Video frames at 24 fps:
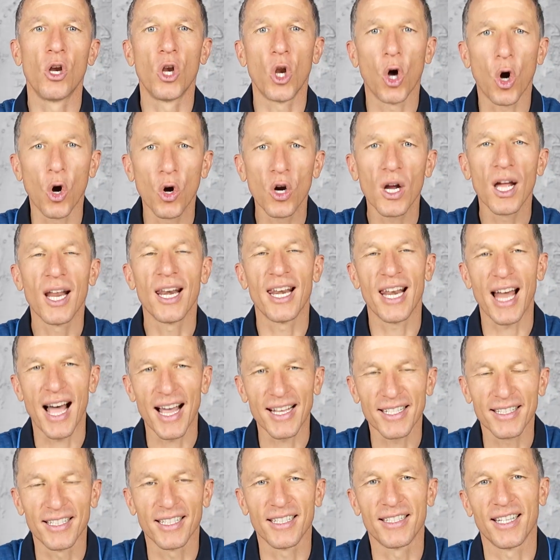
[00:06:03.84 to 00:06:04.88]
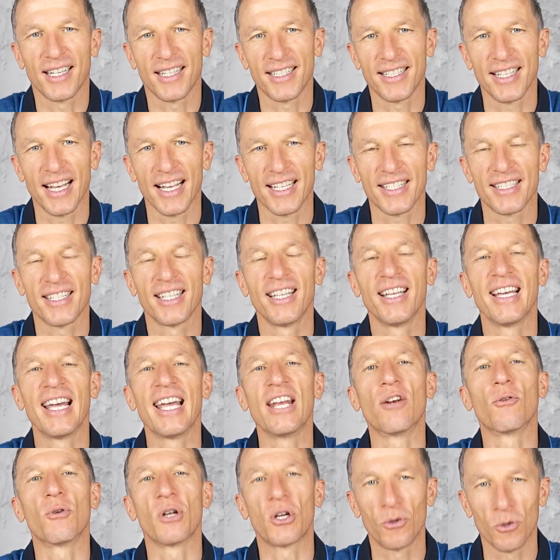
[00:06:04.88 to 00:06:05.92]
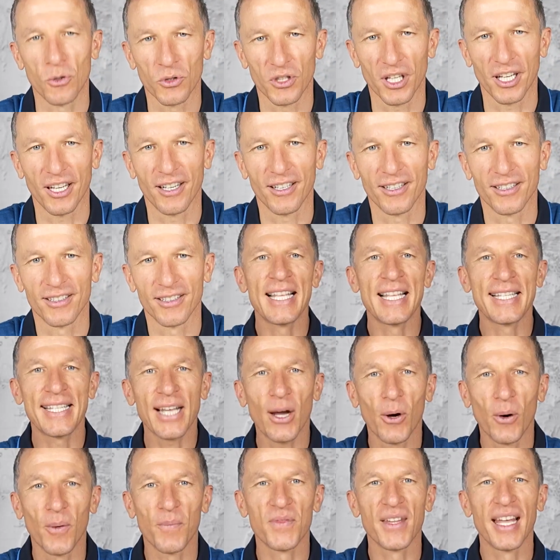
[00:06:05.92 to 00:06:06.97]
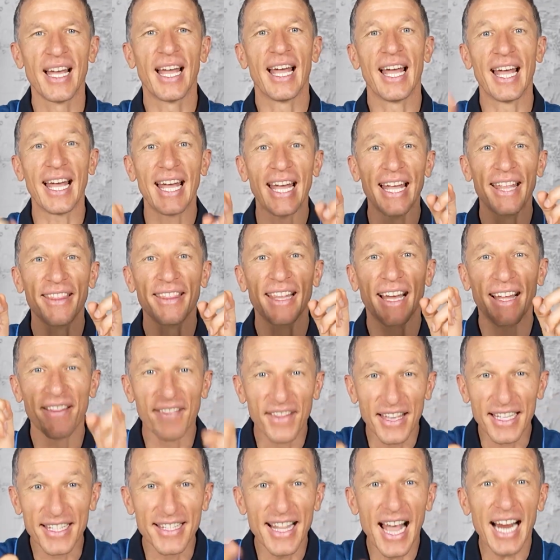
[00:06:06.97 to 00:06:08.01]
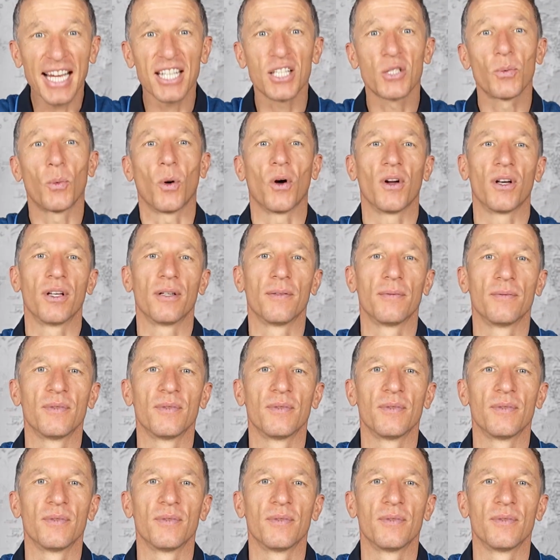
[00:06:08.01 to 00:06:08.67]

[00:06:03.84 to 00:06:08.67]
long-lasting success in recruiting. So, in this next one,